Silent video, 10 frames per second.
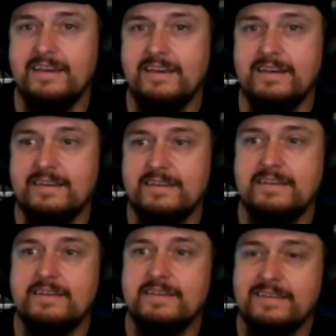
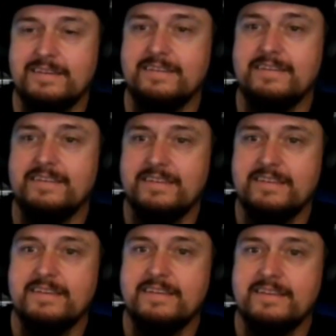
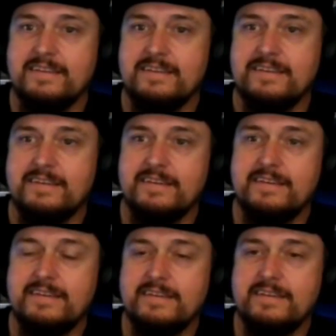
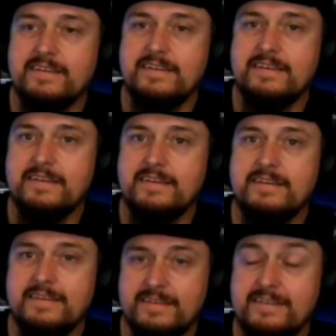
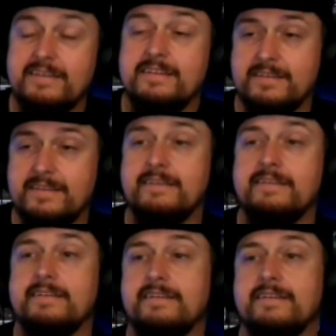
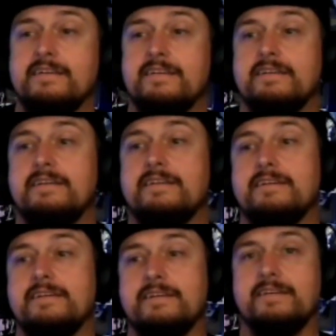
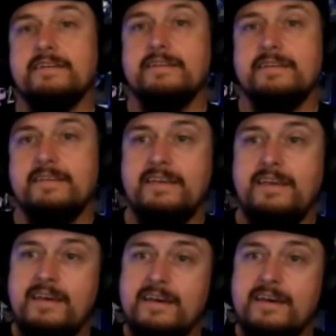(not speaking)